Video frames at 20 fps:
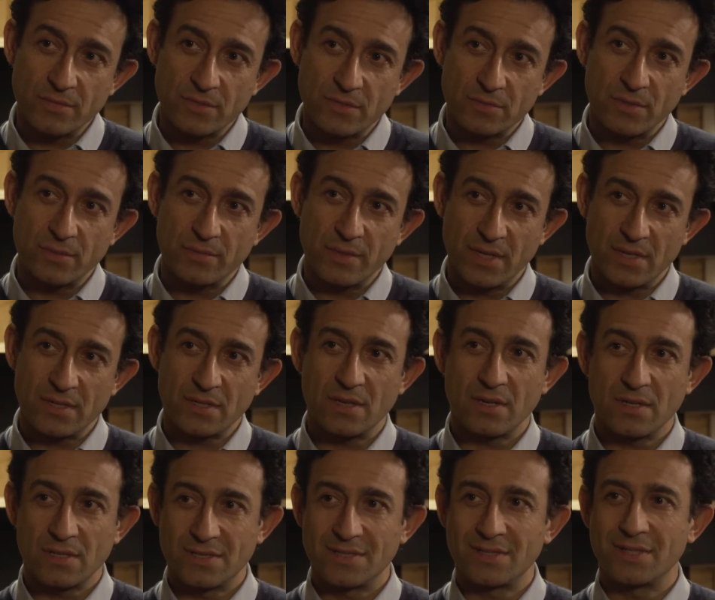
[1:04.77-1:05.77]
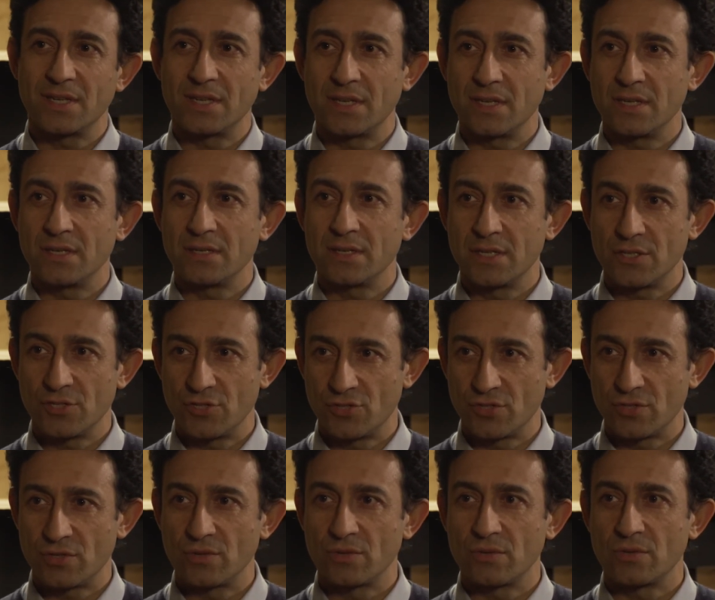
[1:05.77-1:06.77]
So when we had a kind of sticky
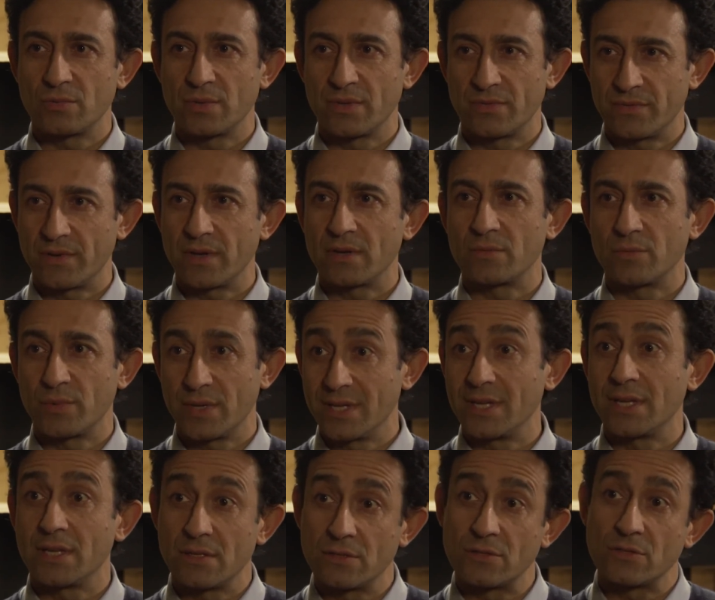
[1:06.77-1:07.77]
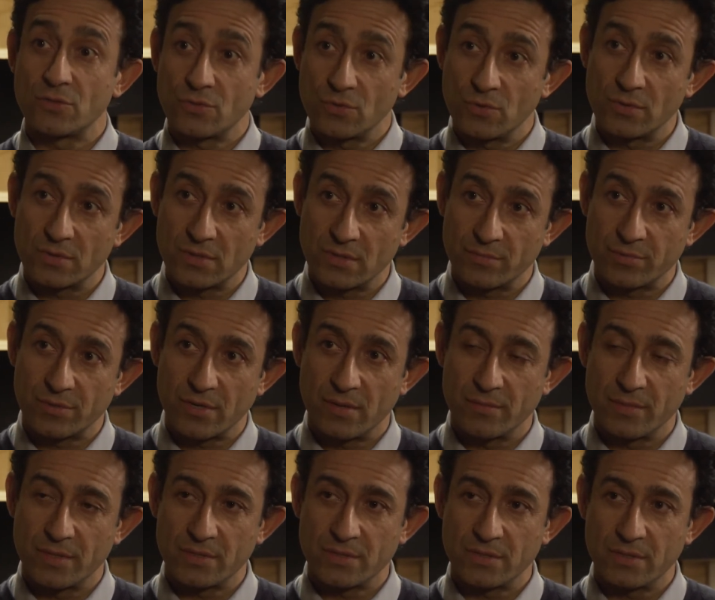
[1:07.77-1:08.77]
issue or we felt we needed to talk to the Prime
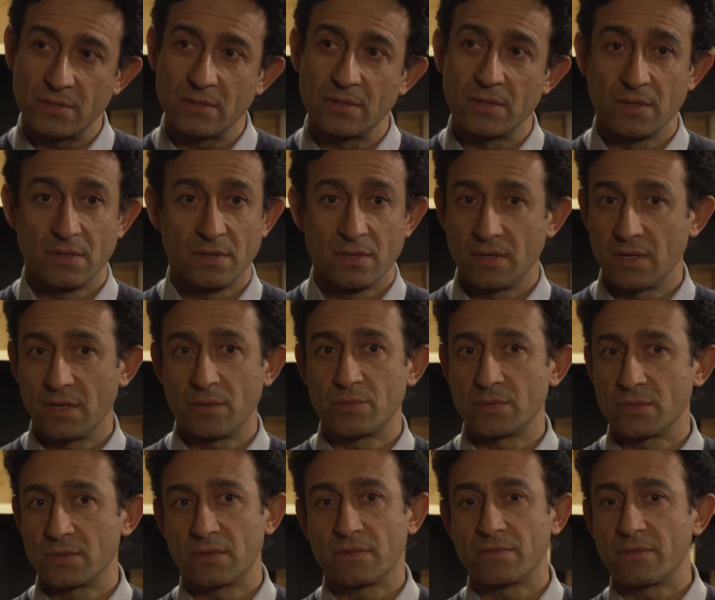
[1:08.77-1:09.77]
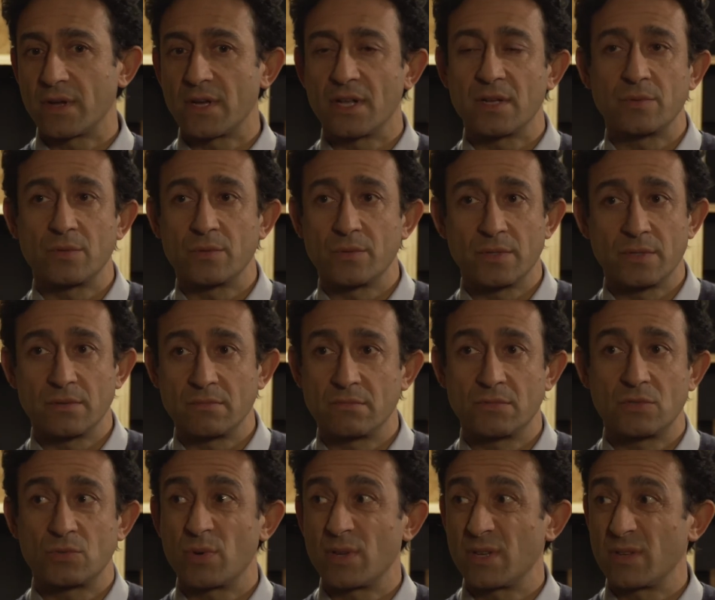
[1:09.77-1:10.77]
Minister, he was available within
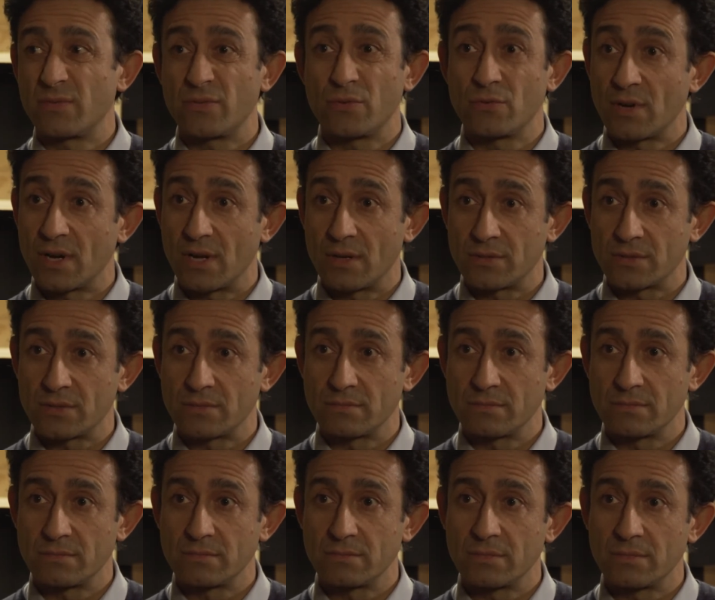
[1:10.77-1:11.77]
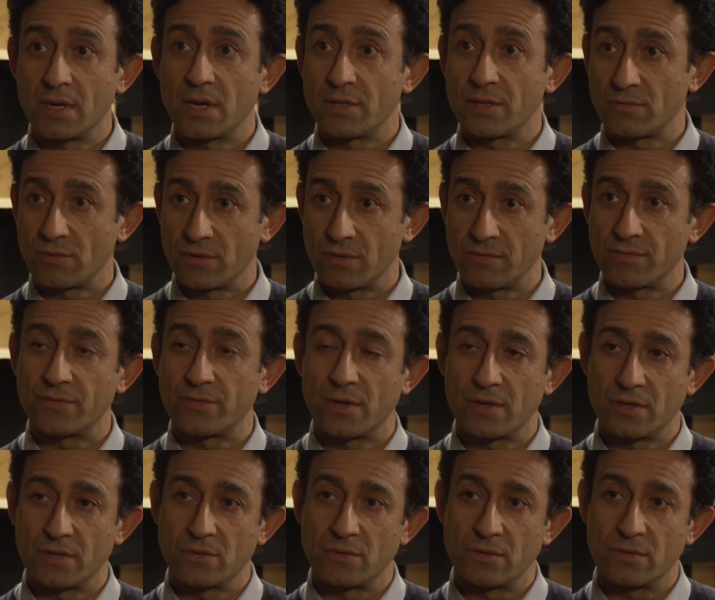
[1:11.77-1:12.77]
24 hours, either on the
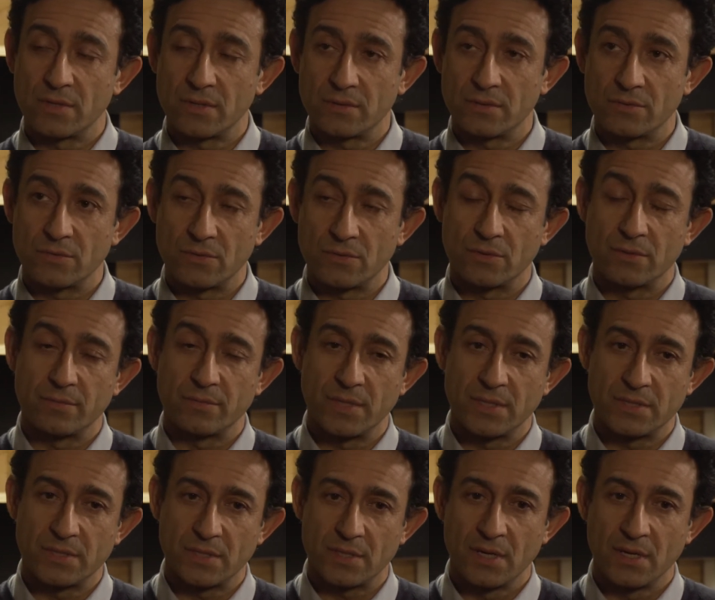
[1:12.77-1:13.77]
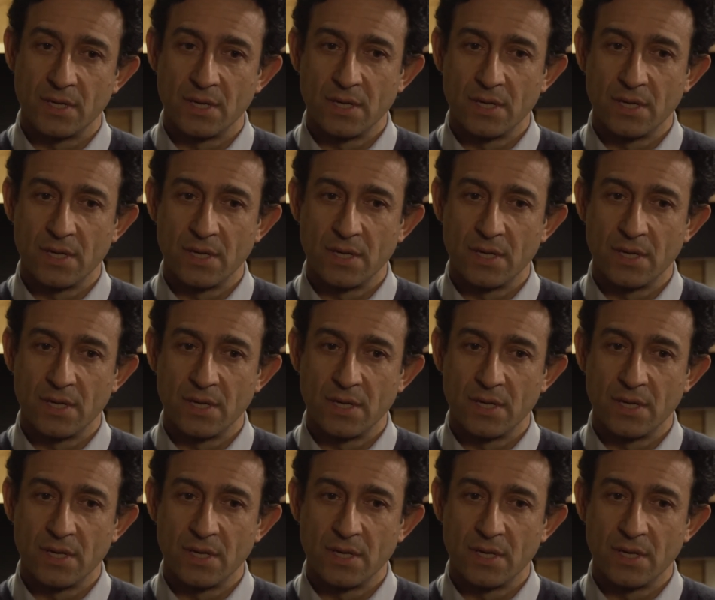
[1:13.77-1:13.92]
phone or a meeting.